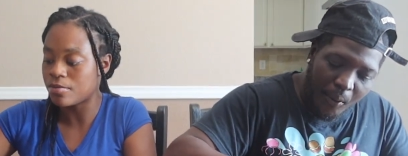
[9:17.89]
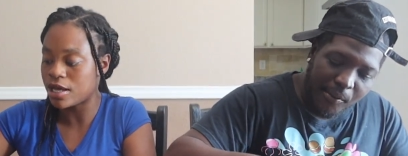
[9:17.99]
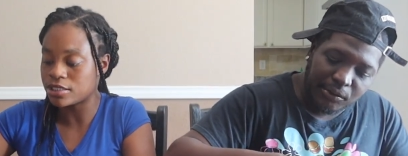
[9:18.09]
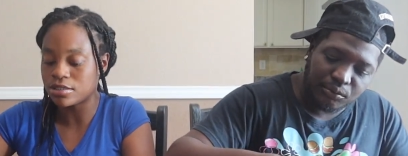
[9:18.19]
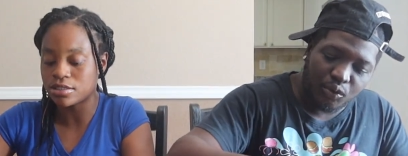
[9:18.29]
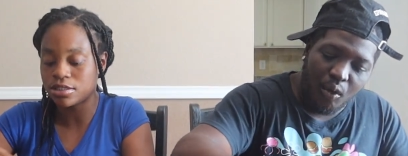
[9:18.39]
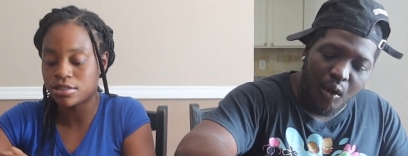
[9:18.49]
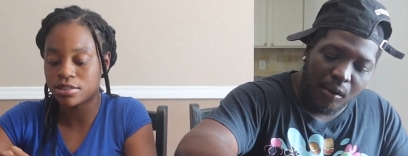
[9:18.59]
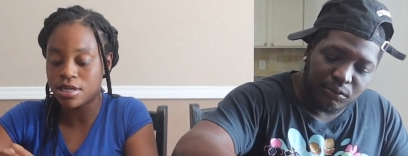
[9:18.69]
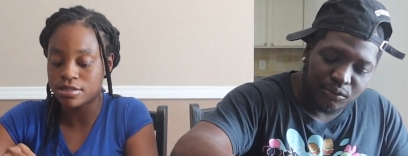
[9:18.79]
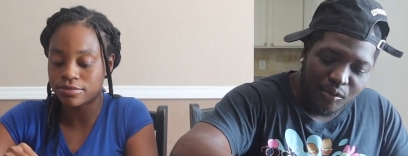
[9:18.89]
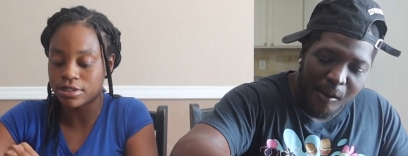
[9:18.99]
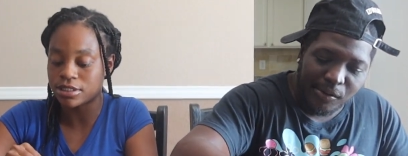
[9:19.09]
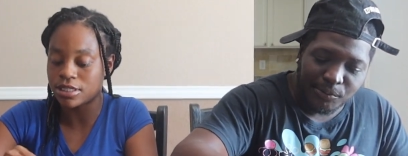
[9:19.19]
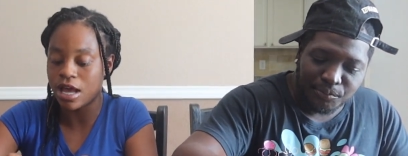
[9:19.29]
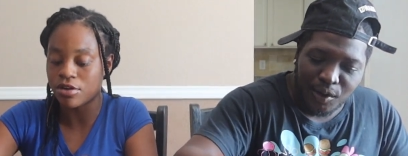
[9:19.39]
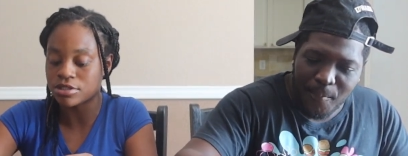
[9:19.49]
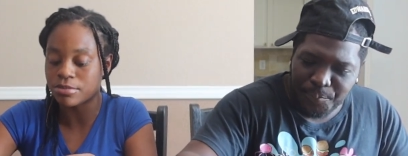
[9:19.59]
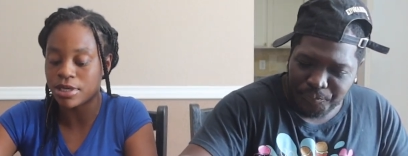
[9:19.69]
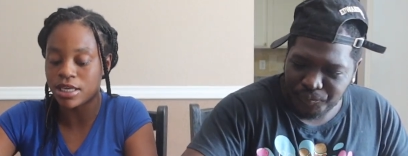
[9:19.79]
Speaker 1: my stuff because I go
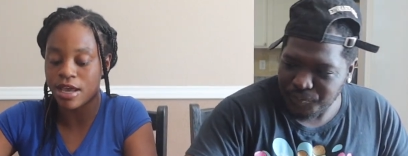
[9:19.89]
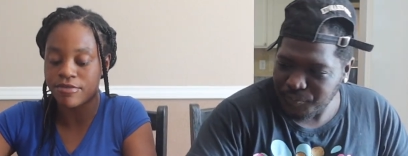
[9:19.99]
to me eat